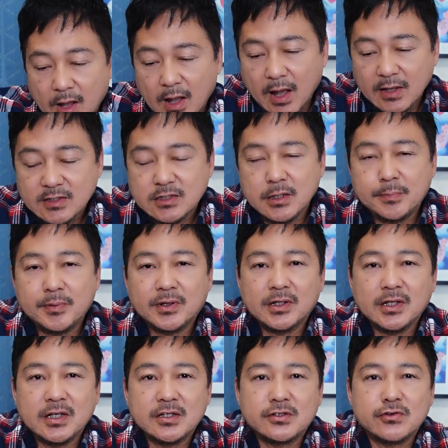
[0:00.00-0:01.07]
I
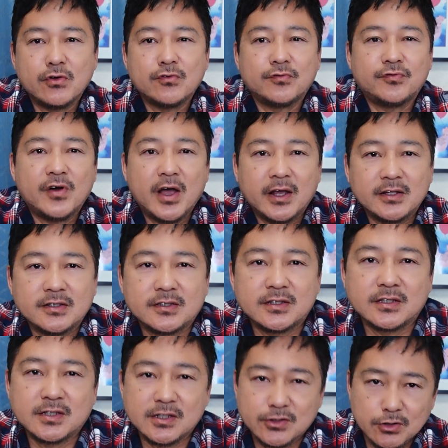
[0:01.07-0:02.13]
typically don't find the
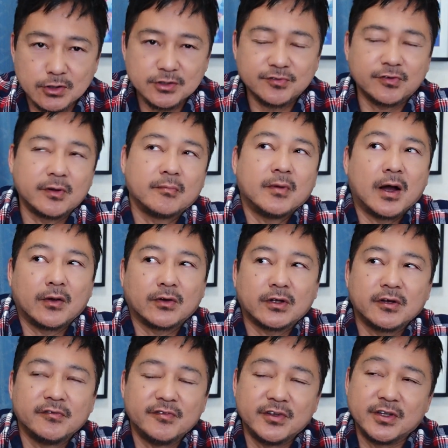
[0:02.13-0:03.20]
desserts from our
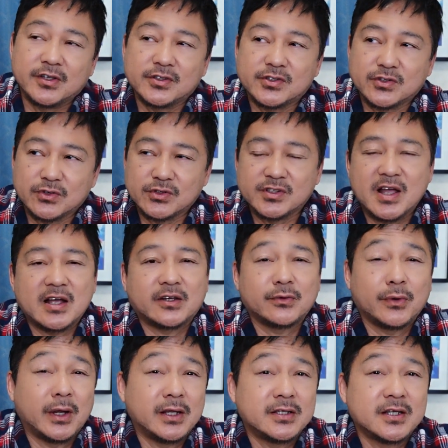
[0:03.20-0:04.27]
convenience stores that
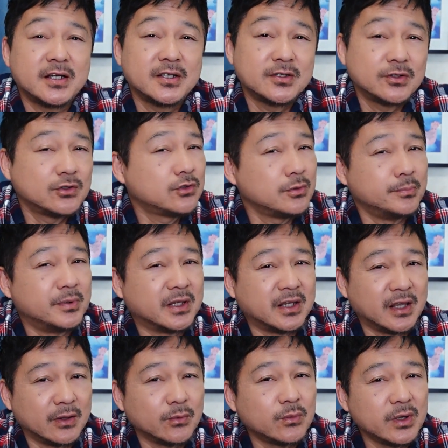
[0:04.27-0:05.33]
great to
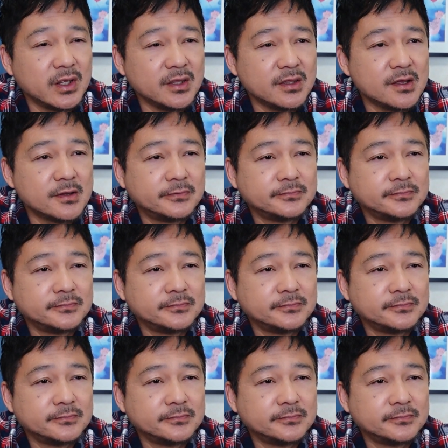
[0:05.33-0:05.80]
begin with.